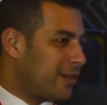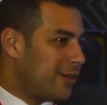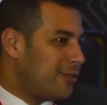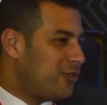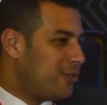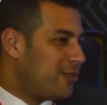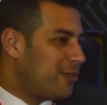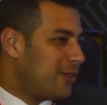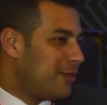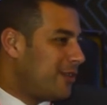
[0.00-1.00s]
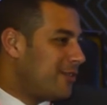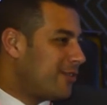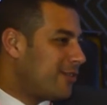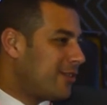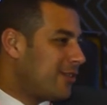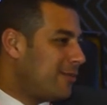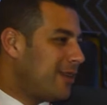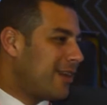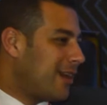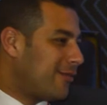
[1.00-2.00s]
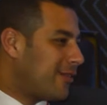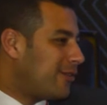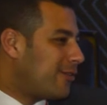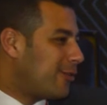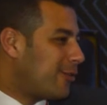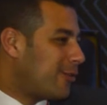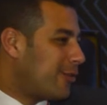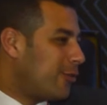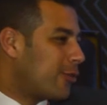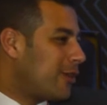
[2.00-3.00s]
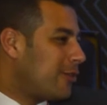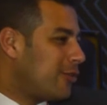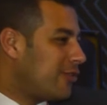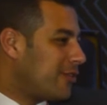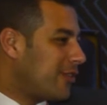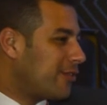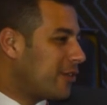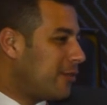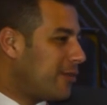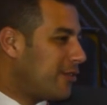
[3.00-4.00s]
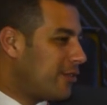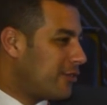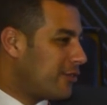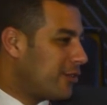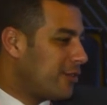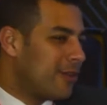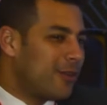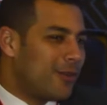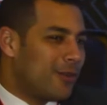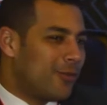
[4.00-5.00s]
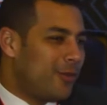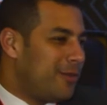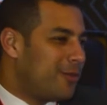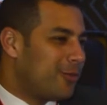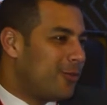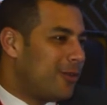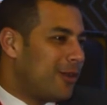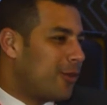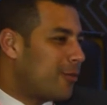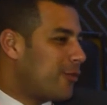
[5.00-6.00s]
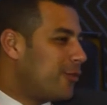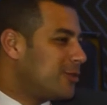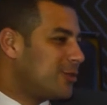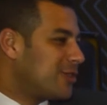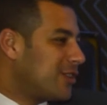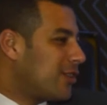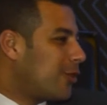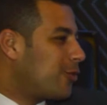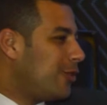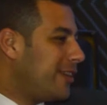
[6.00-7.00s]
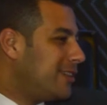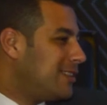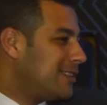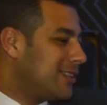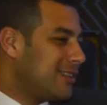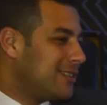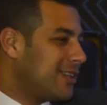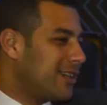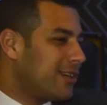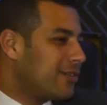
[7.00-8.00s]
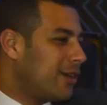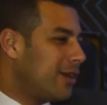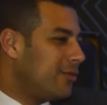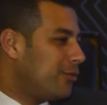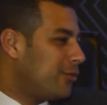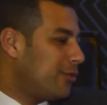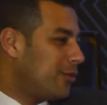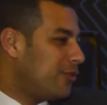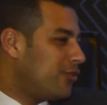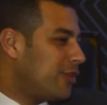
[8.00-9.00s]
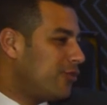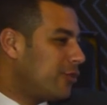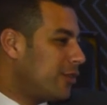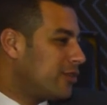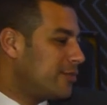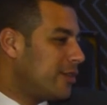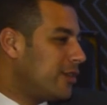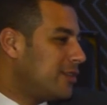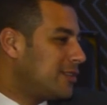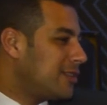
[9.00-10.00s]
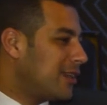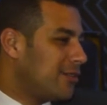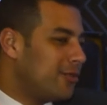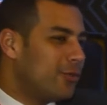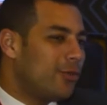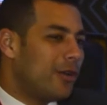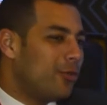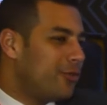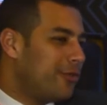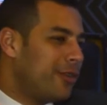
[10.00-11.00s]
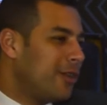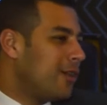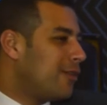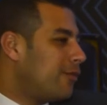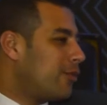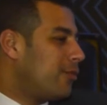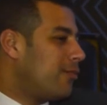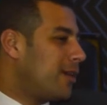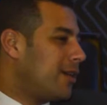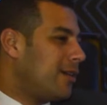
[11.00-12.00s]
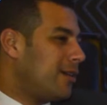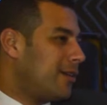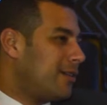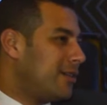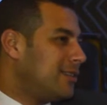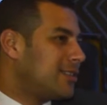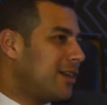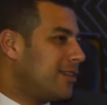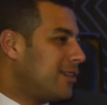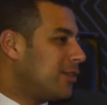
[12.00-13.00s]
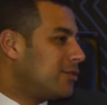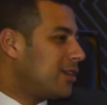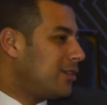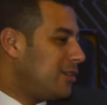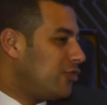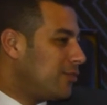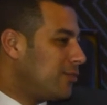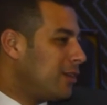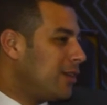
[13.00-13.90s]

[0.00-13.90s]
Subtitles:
RhinoEgypt means a mega event for all rhinologists and scalpel surgeons. We meet all our professors and our colleagues. It's a great time to change your experience and know a lot from inside and outside Egypt.